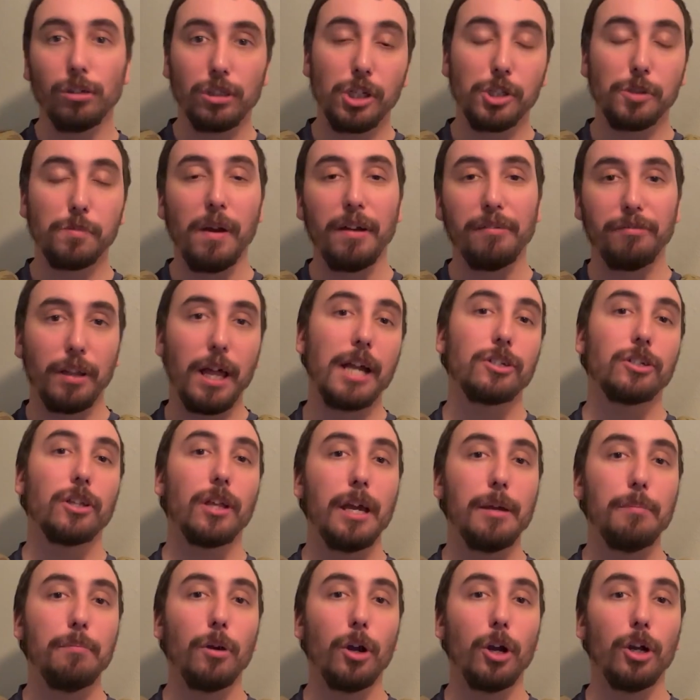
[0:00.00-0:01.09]
does my
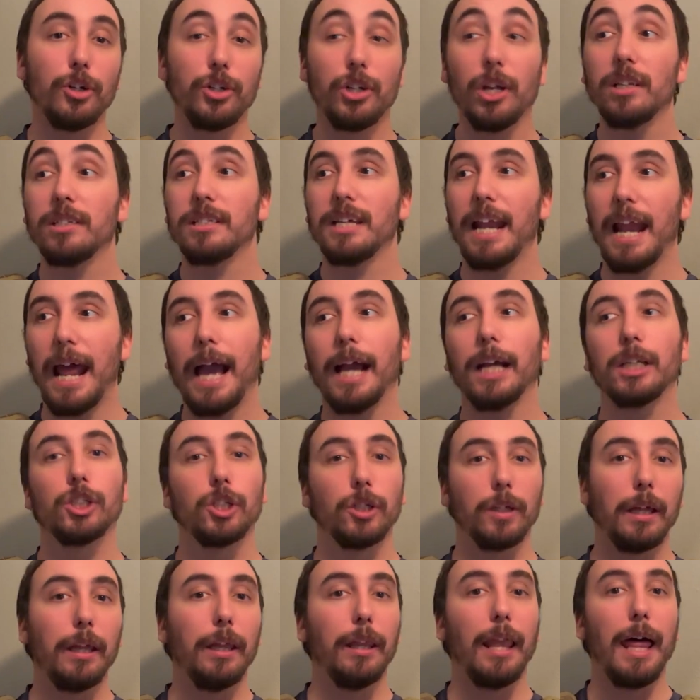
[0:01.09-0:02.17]
flashlight burn? Does it
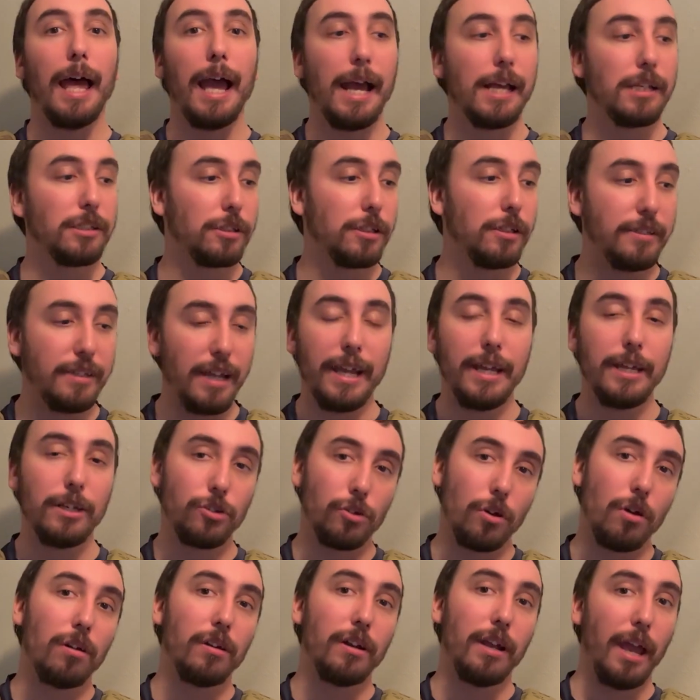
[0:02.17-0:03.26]
actually last days
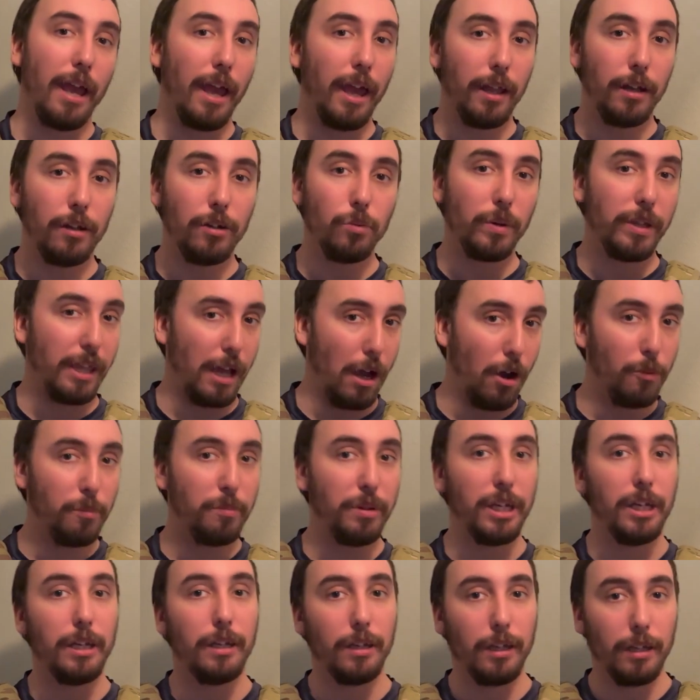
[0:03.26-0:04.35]
on end without
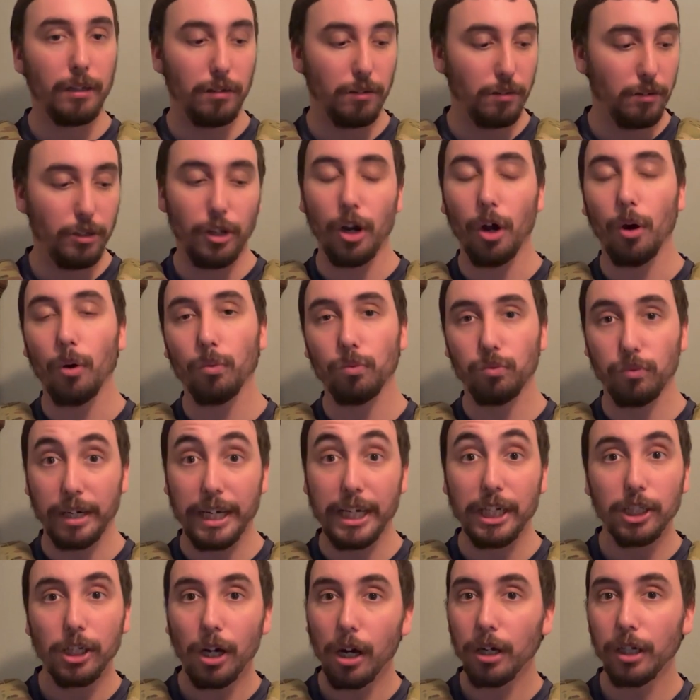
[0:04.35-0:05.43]
being,
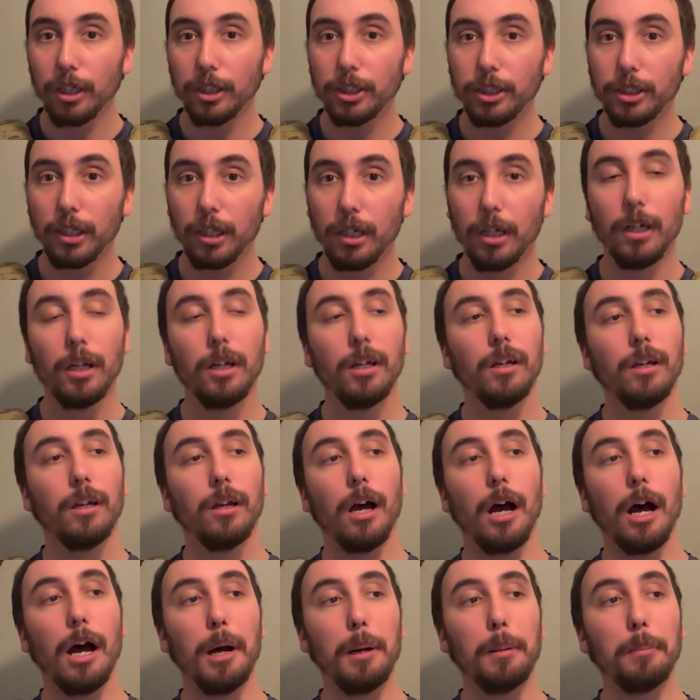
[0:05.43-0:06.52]
recharged?
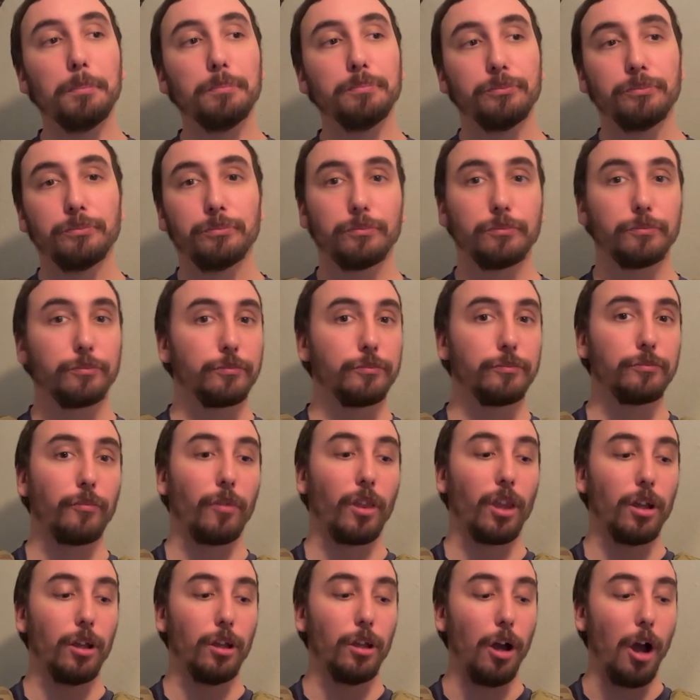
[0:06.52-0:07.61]
Am
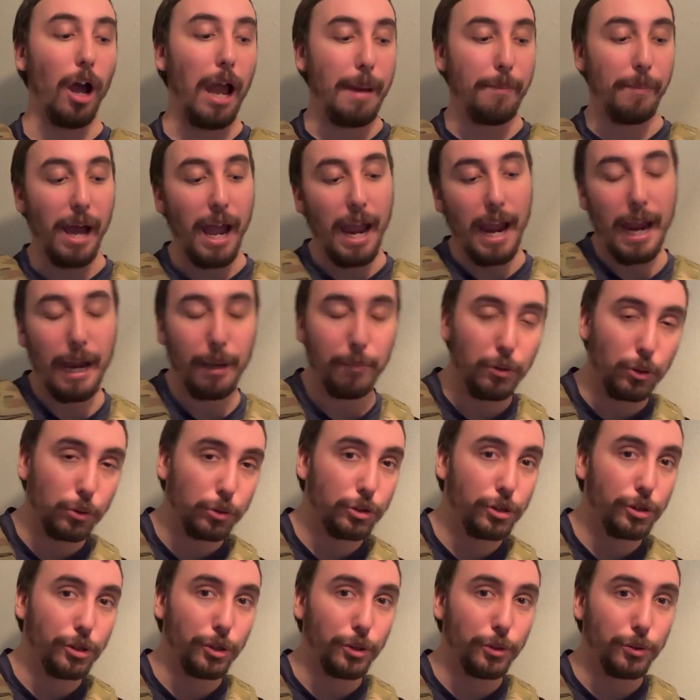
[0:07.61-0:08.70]
I able
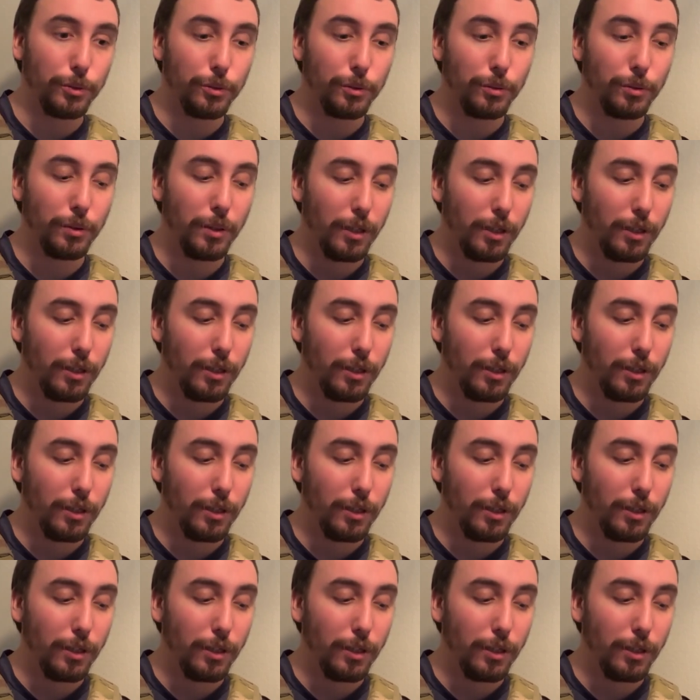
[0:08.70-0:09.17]
to